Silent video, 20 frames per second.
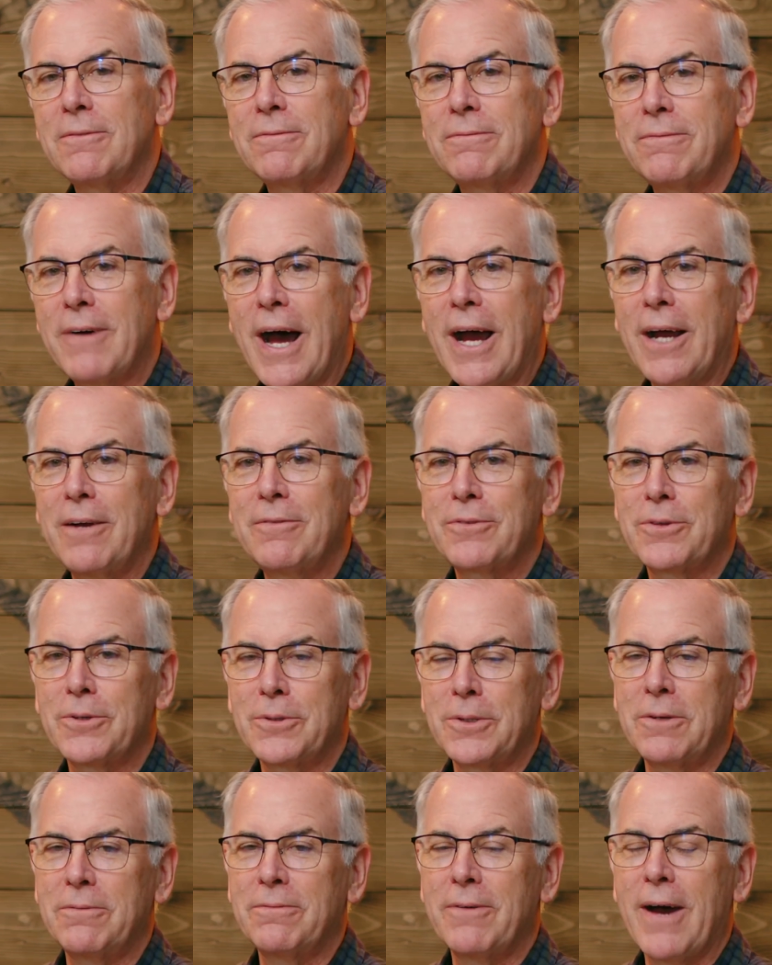
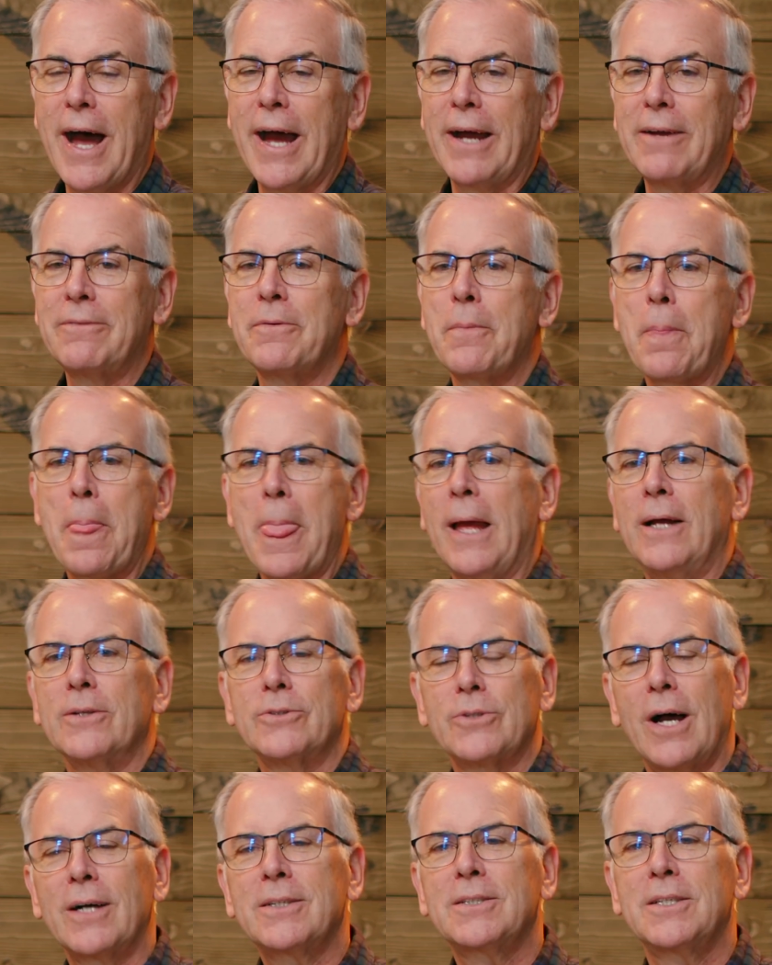5:35,
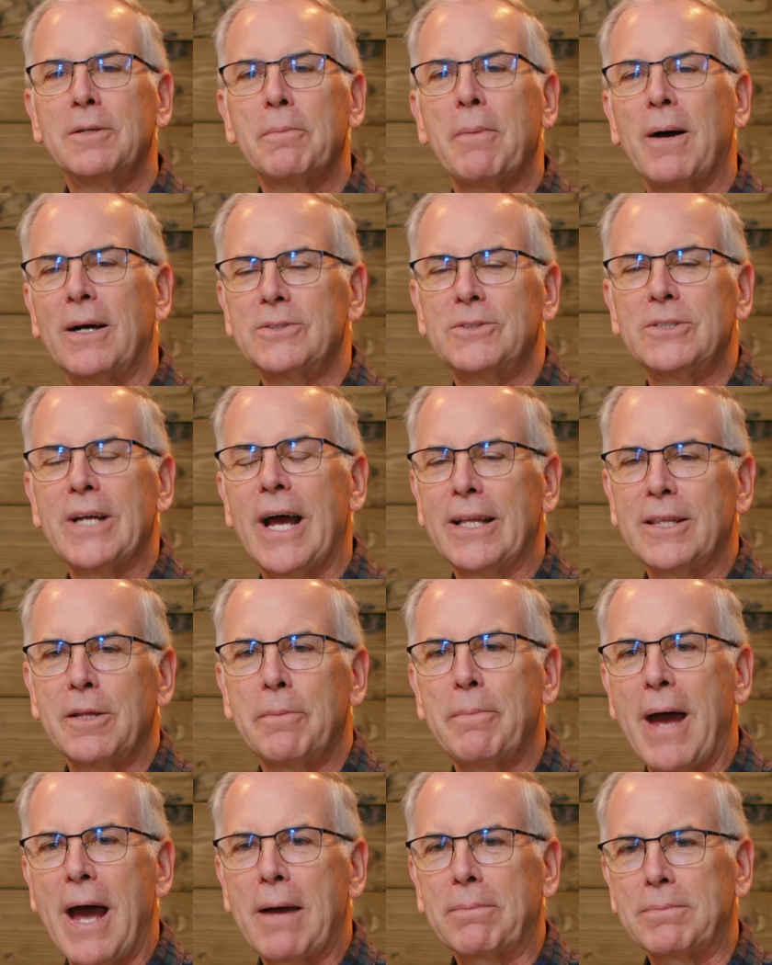talking about John the
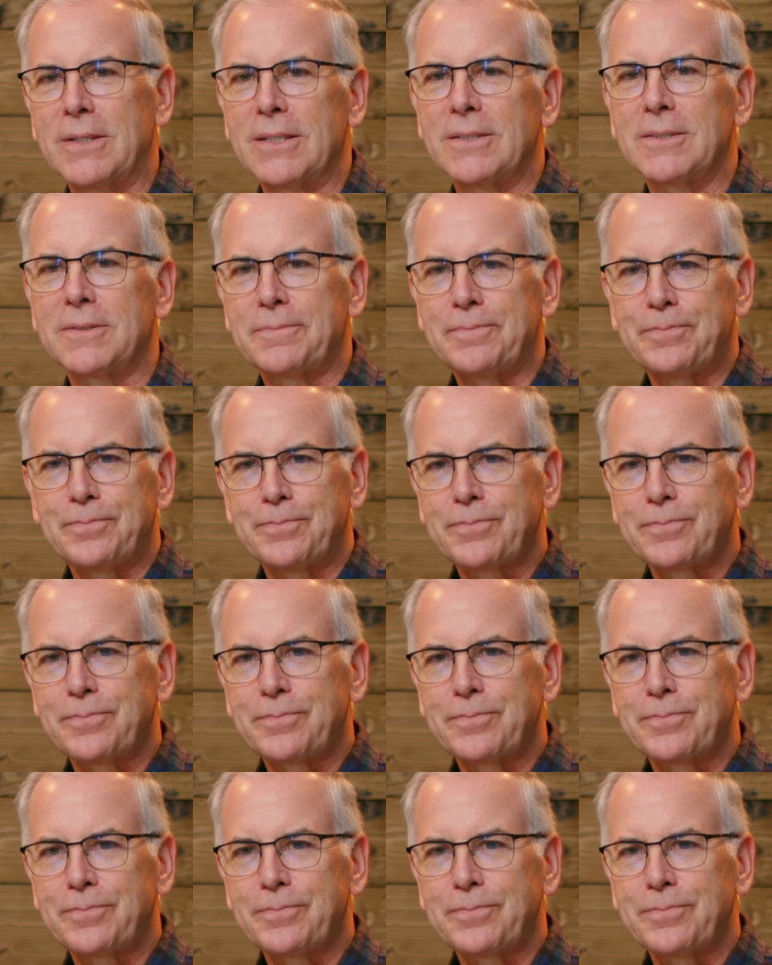Baptist.